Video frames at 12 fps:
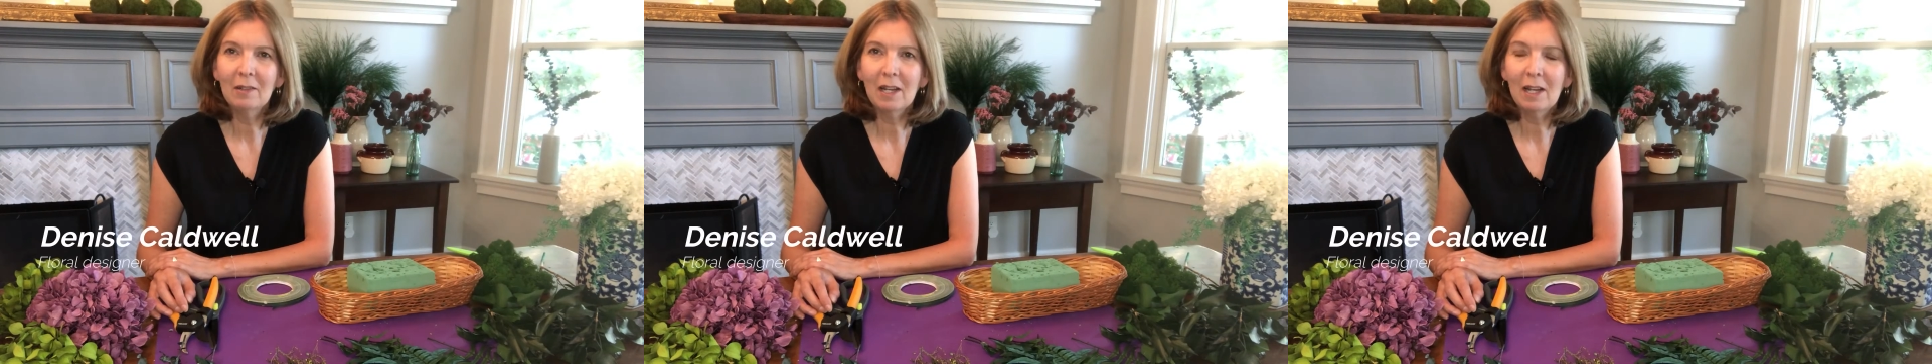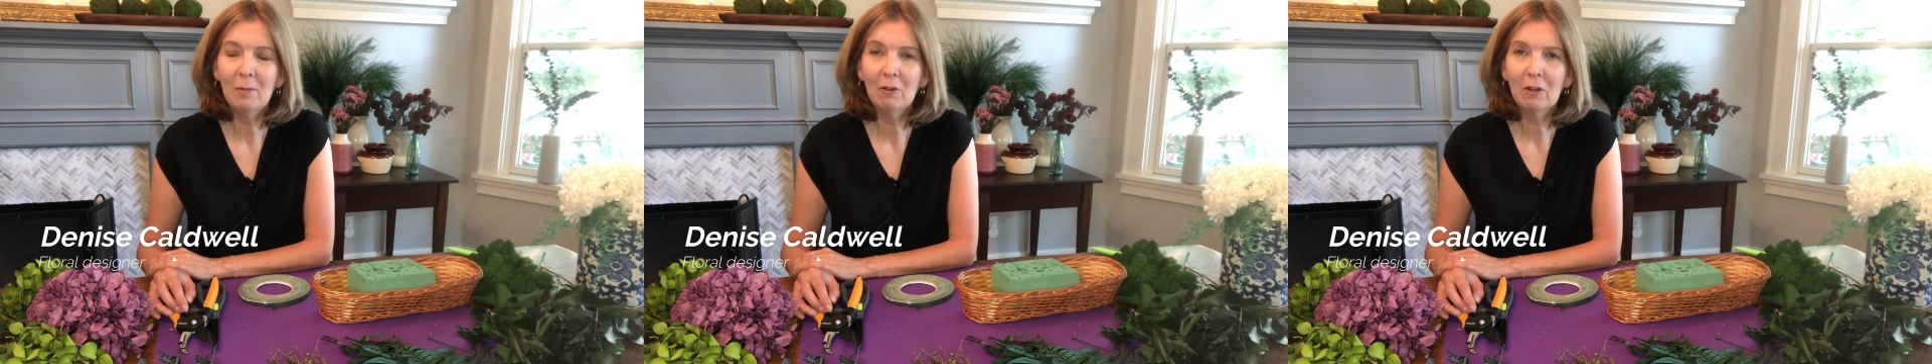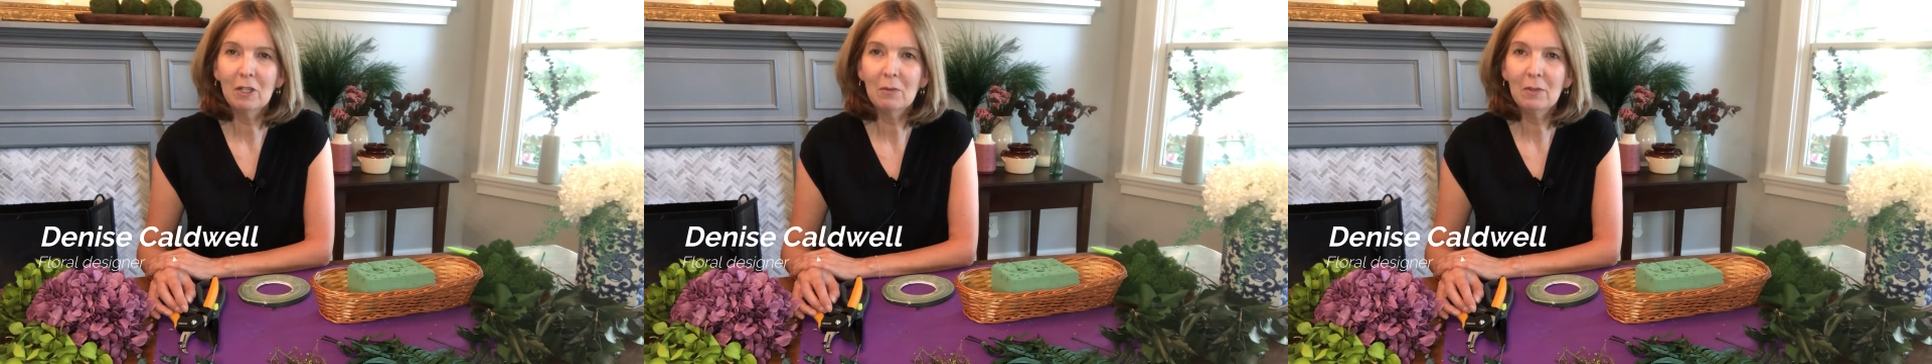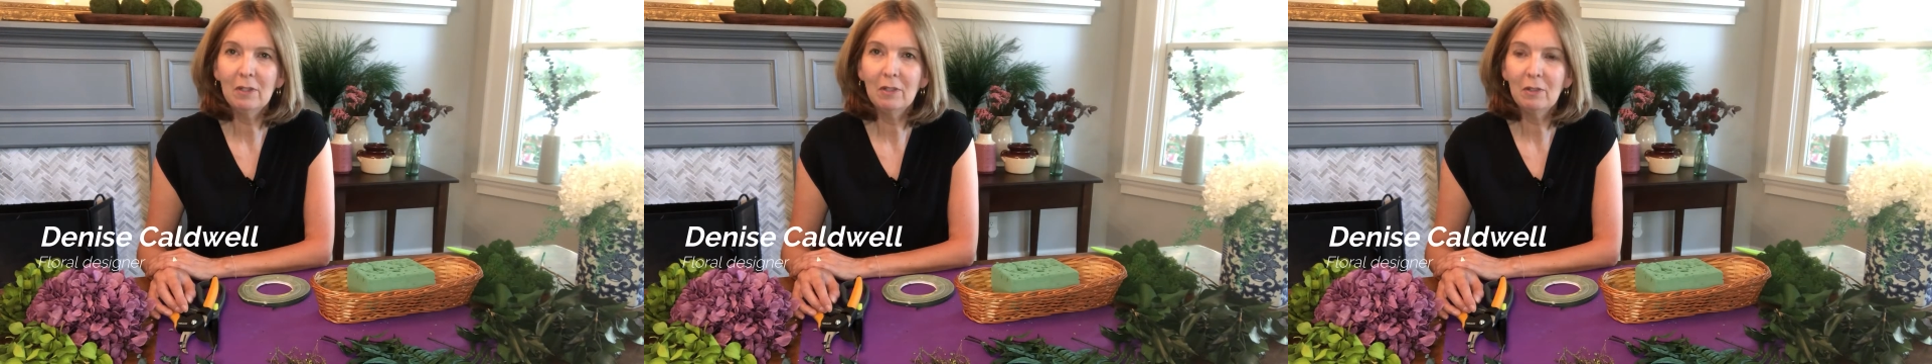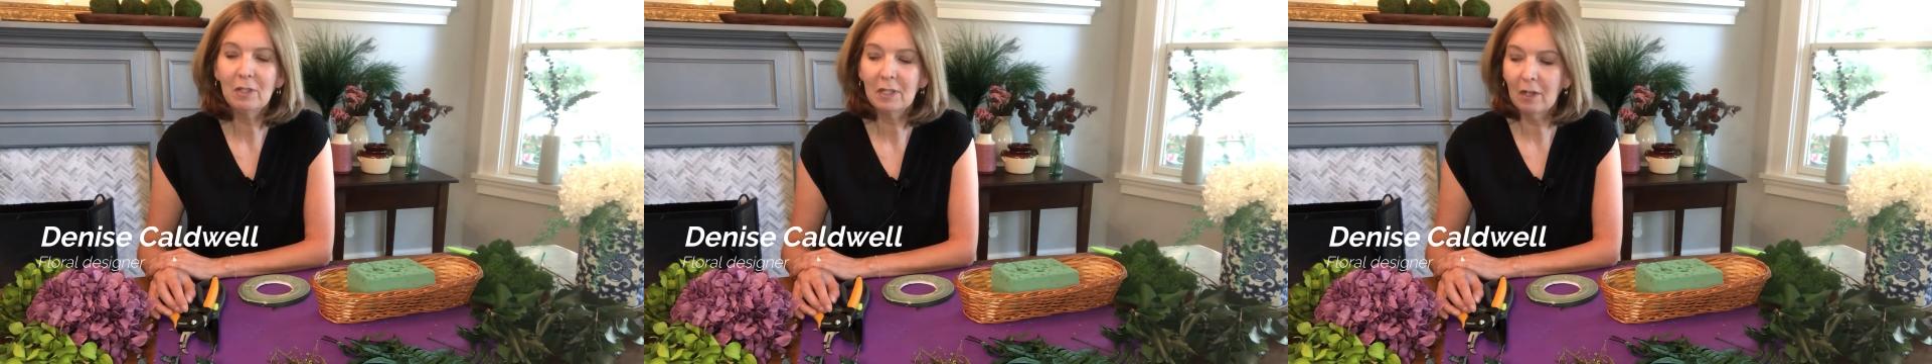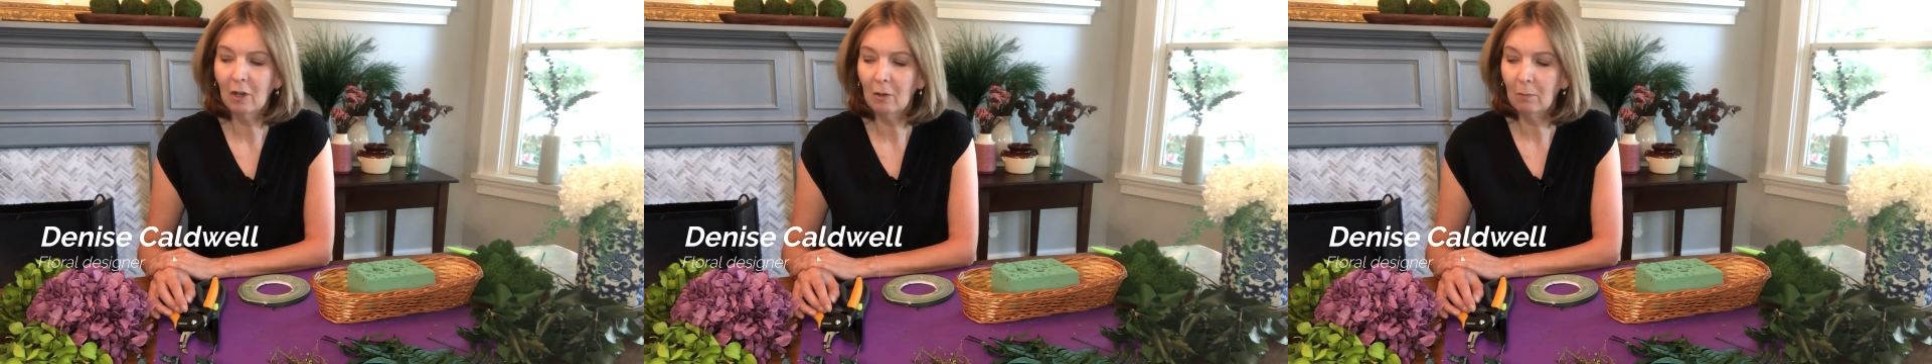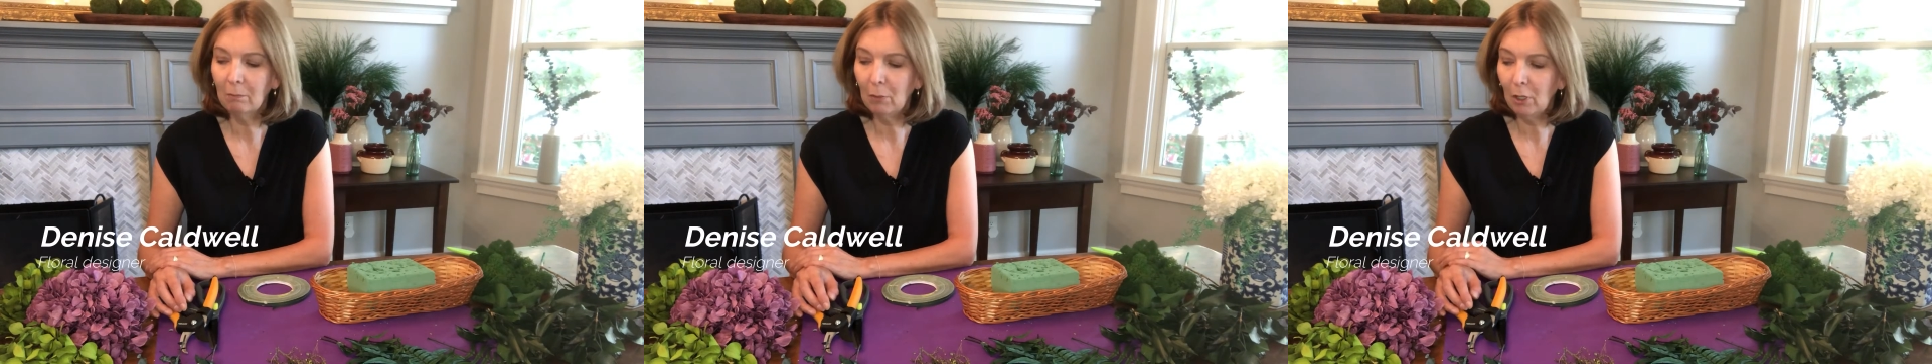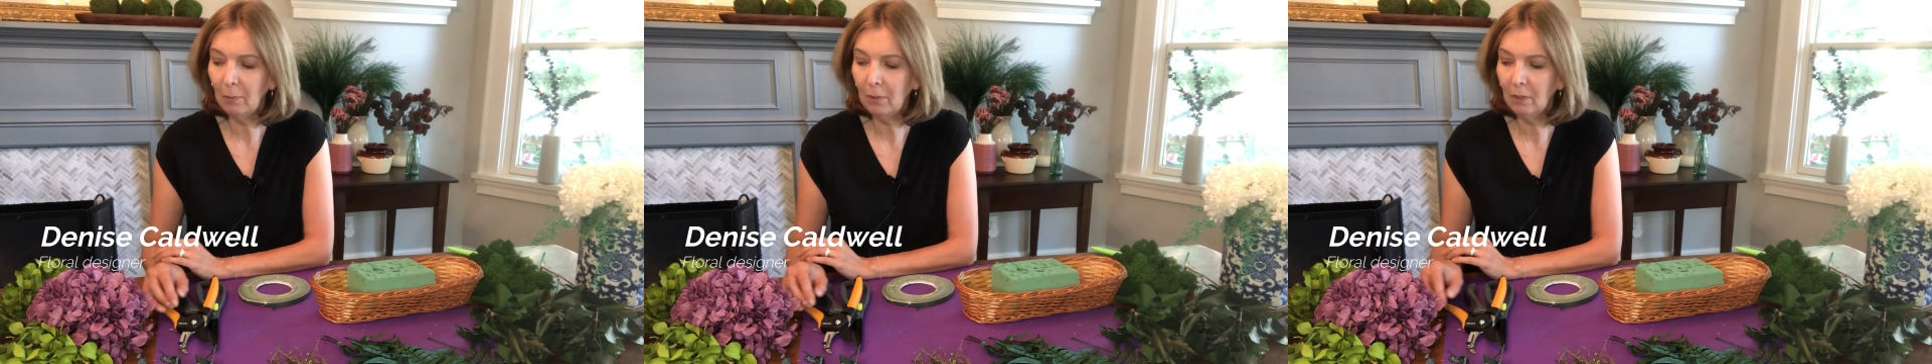table arrangement using our
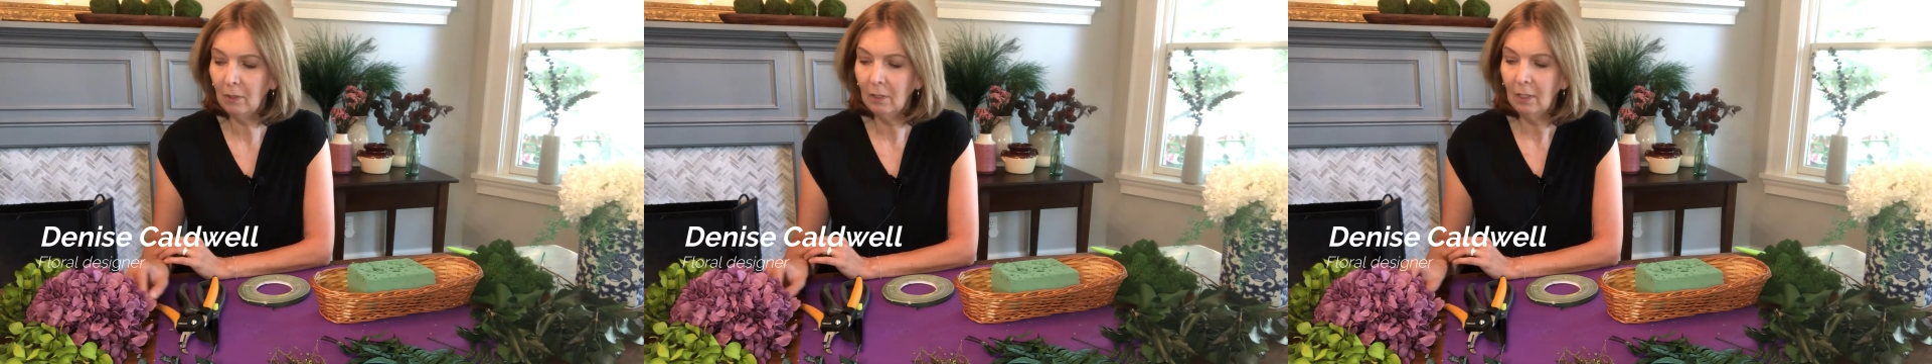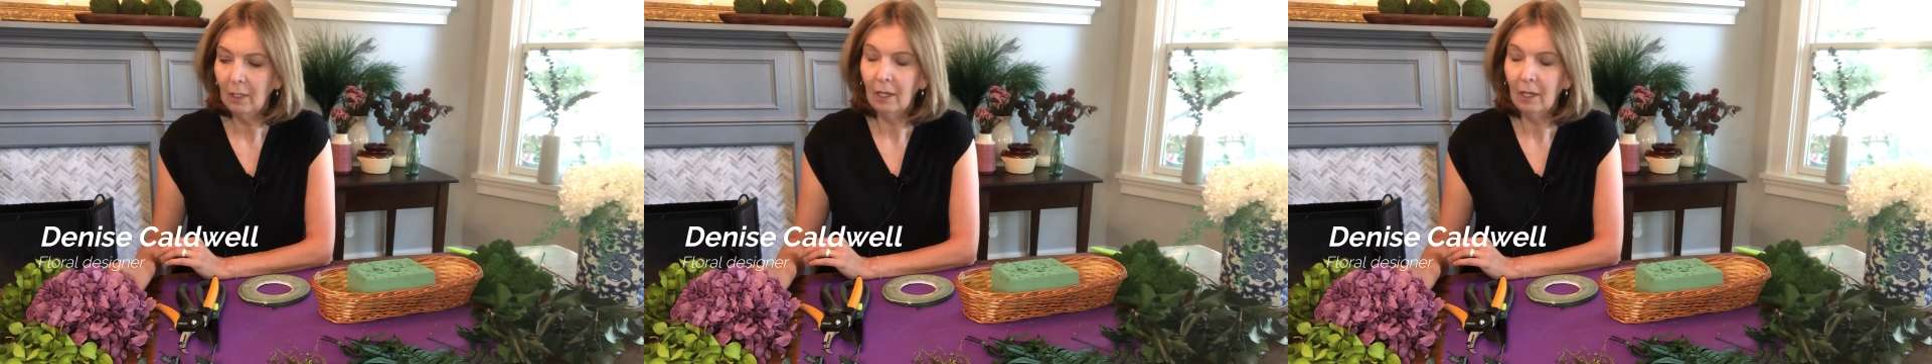purple